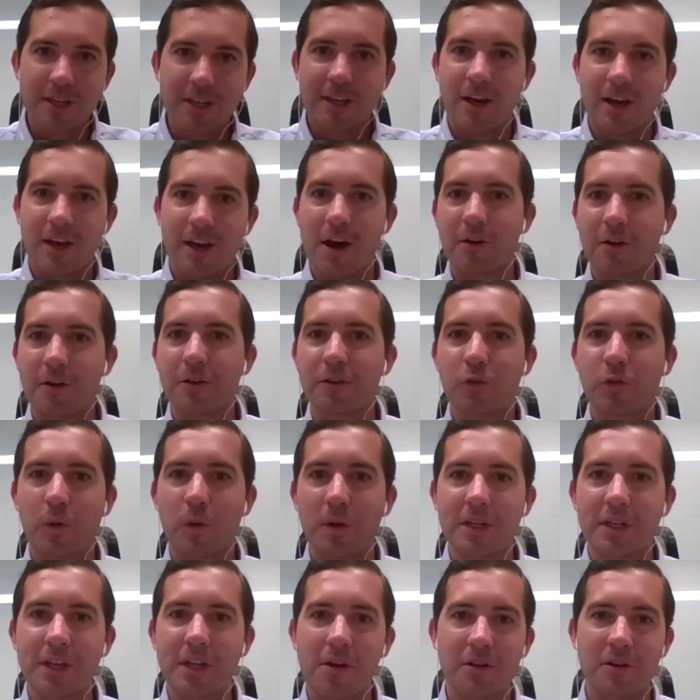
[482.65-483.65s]
one hundred
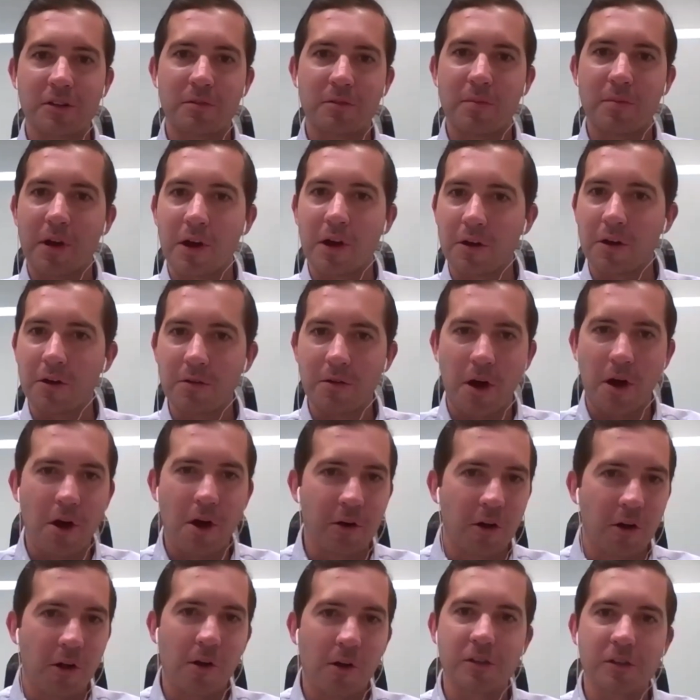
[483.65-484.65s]
twenty dollars a barrel, one
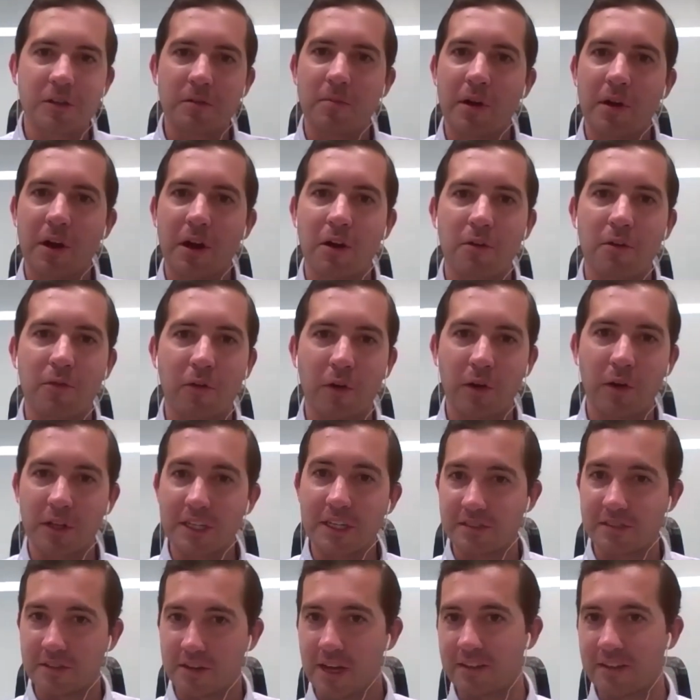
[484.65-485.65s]
hundred dollars a barrel for at
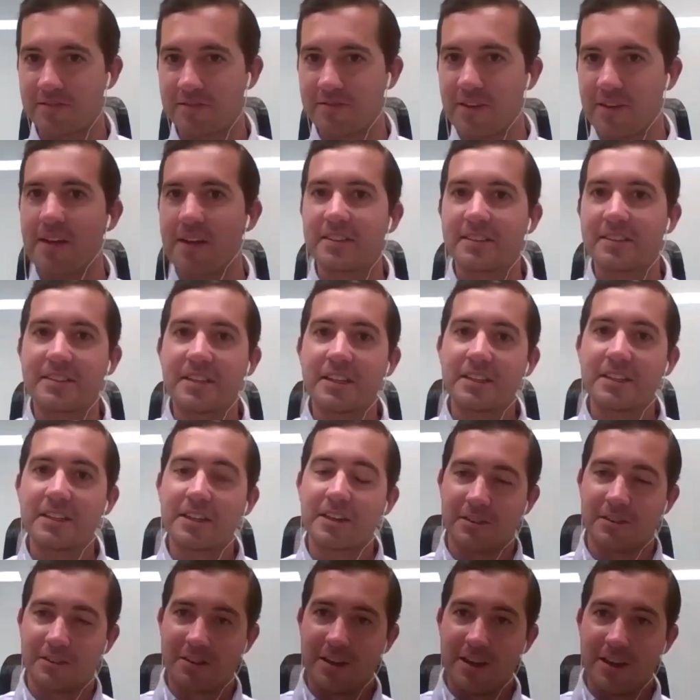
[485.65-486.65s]
least the next five to ten
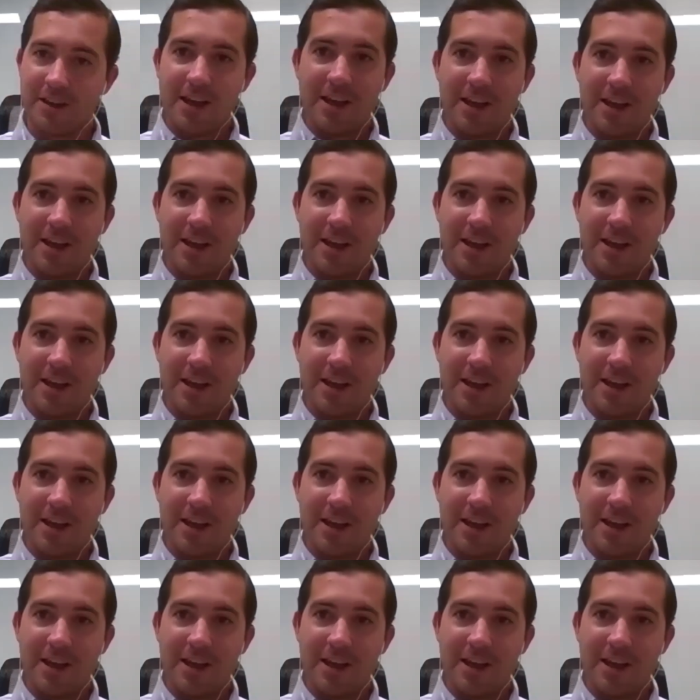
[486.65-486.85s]
years.